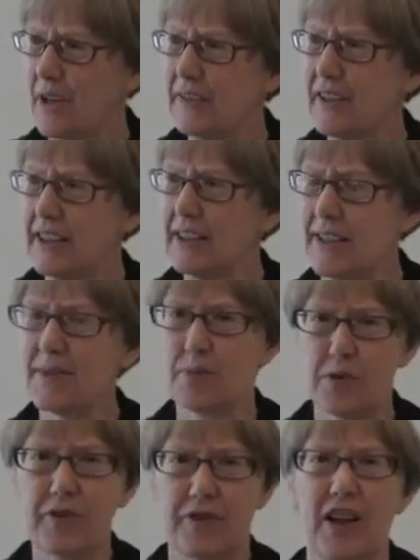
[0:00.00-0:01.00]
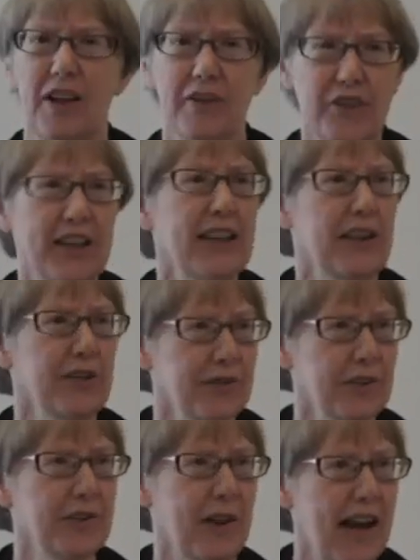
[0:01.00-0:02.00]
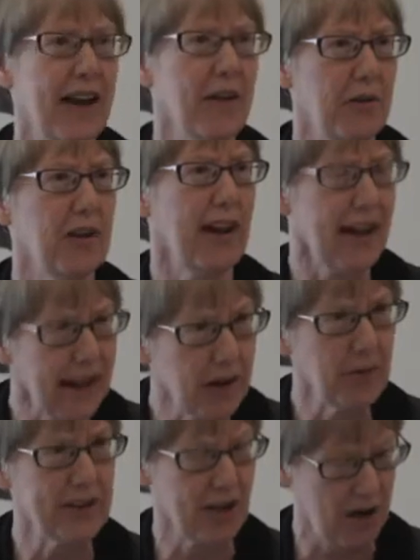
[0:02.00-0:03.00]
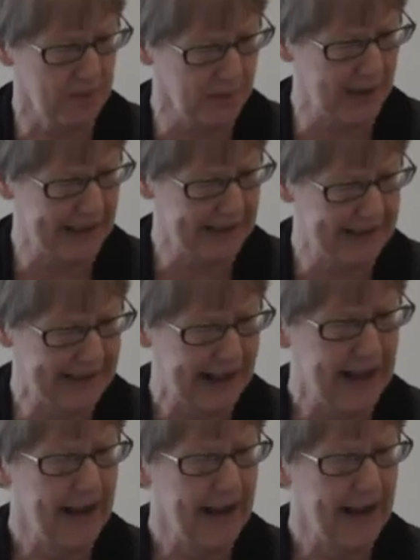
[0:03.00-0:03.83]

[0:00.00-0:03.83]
I think it is worth thinking through how, how it operates.